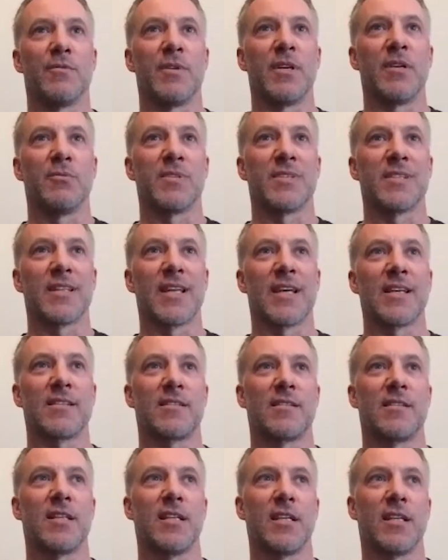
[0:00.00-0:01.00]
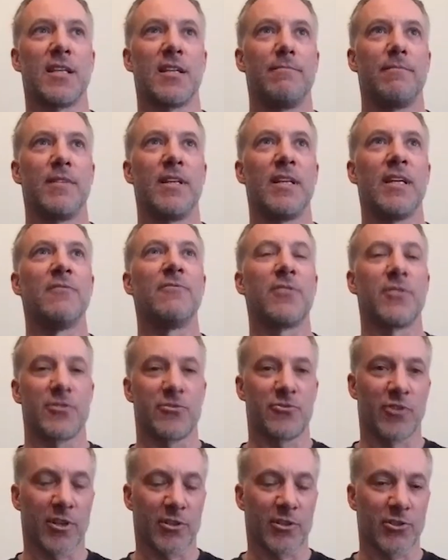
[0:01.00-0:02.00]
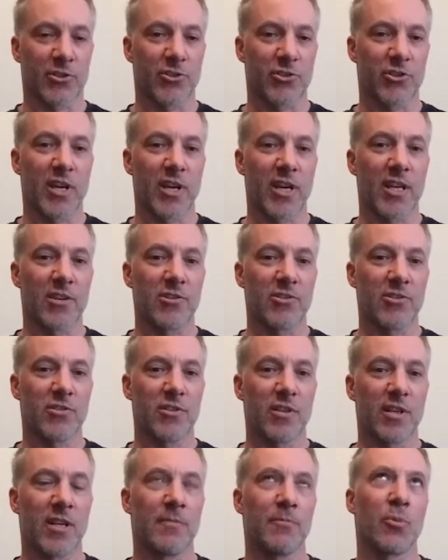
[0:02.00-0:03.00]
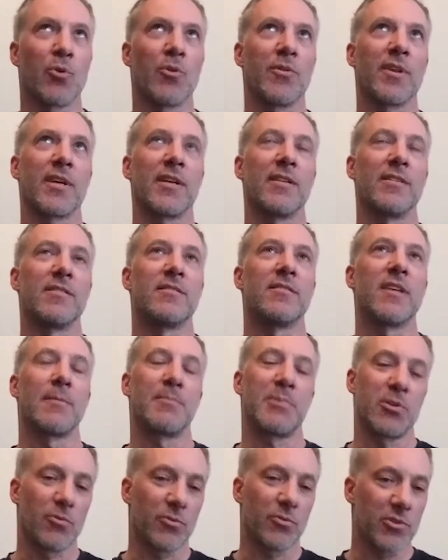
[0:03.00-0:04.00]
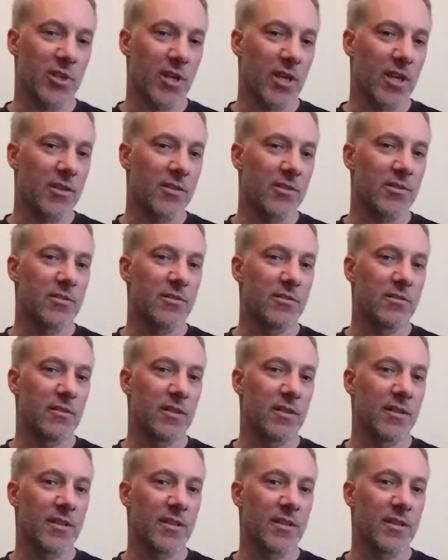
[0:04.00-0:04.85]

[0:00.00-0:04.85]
was less the infrastructure change and more the conceptual change in this